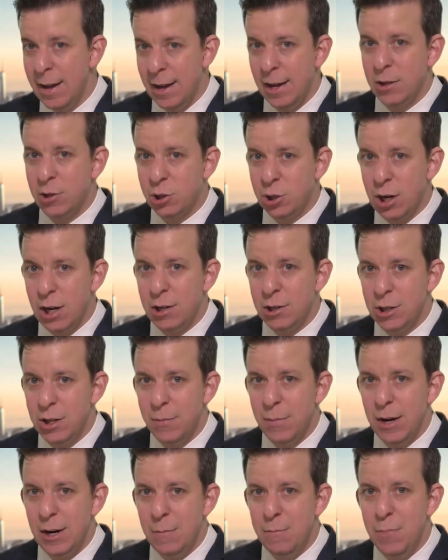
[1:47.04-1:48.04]
exchange
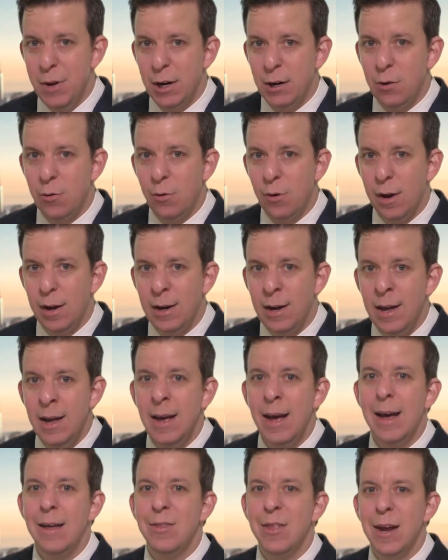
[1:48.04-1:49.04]
them into Bitcoin,
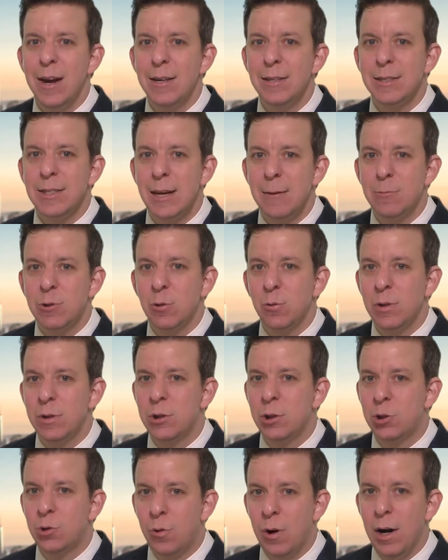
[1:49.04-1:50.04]
and then attempt to
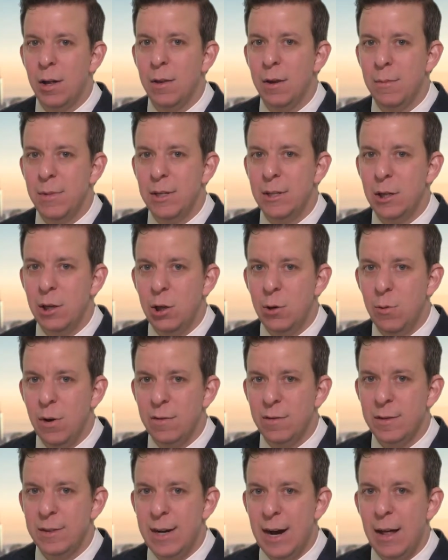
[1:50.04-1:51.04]
withdraw them into
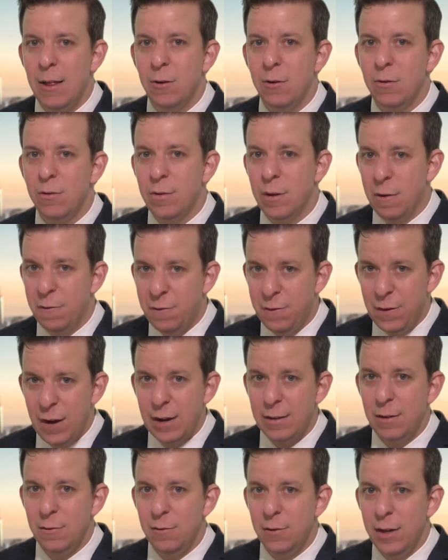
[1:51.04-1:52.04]
US dollars,
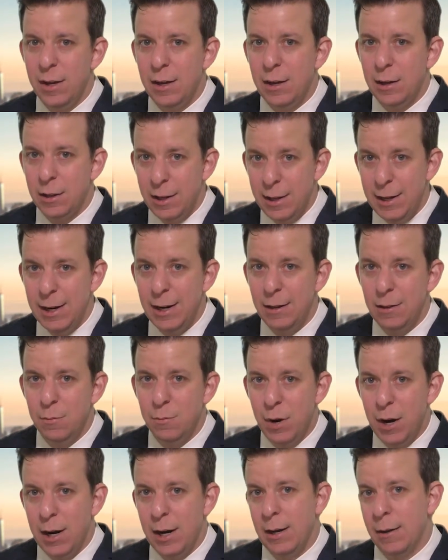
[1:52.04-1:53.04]
effectively cleaning the
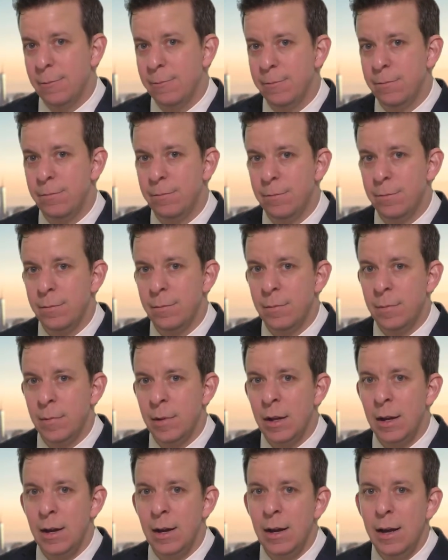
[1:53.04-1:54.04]
money.
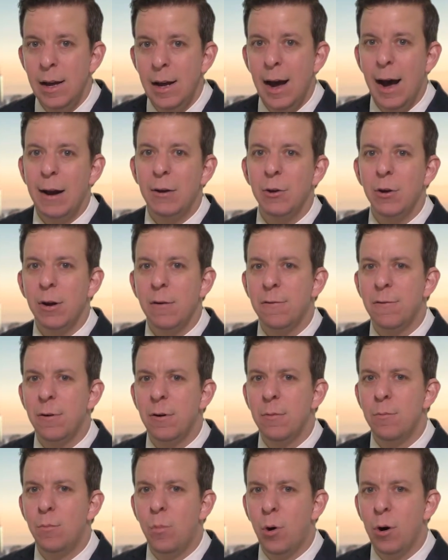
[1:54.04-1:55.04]
I'd look
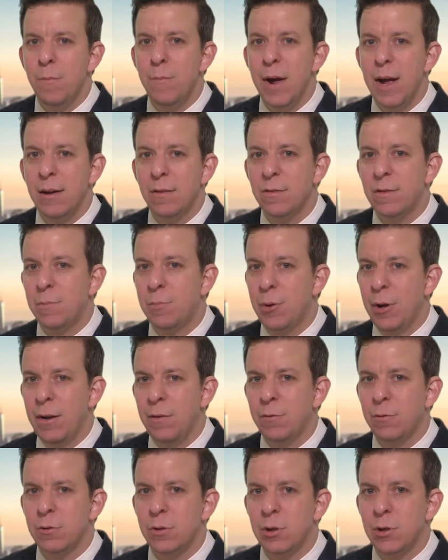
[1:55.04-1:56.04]
for more banks to
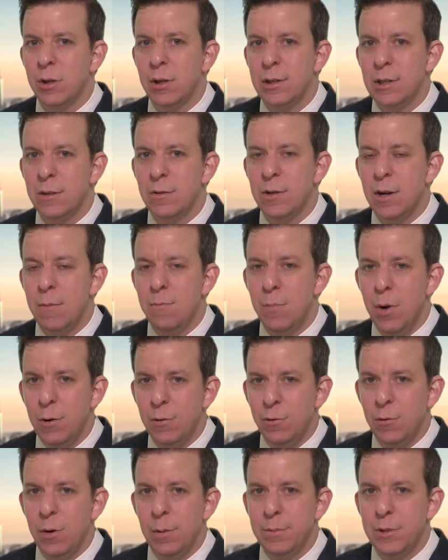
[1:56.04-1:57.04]
place restrictions on
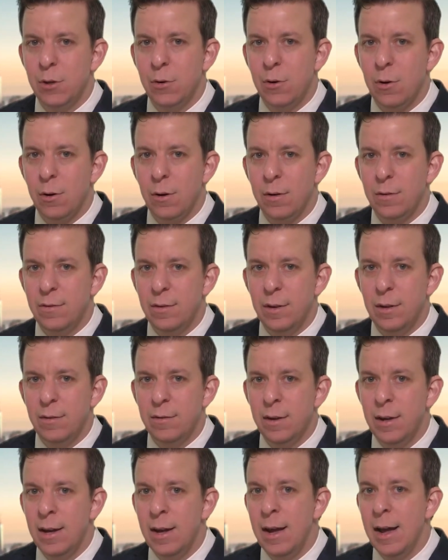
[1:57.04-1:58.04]
most
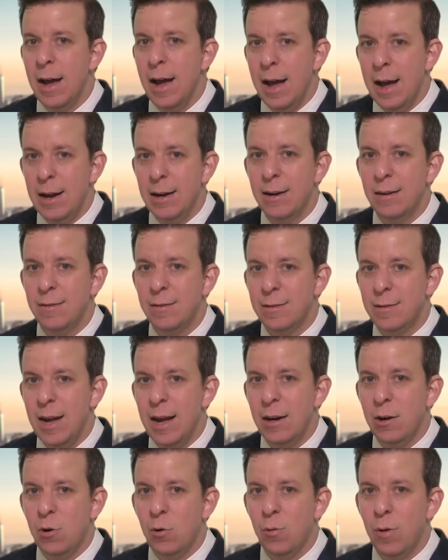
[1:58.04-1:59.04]
cryptocurrencies and
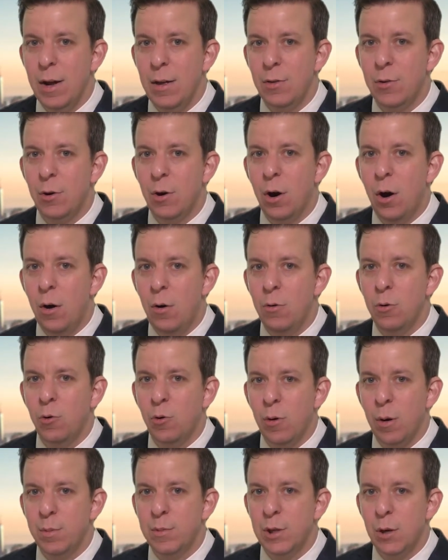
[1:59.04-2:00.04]
instead create their own
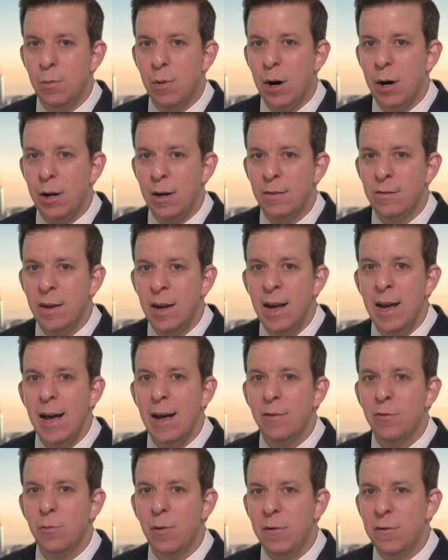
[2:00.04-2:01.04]
crypto markets
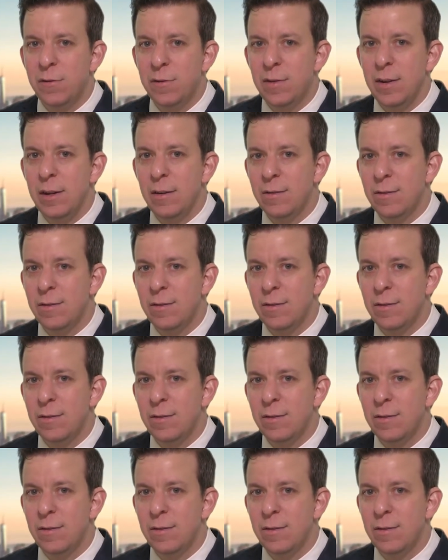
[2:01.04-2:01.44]
as we've seen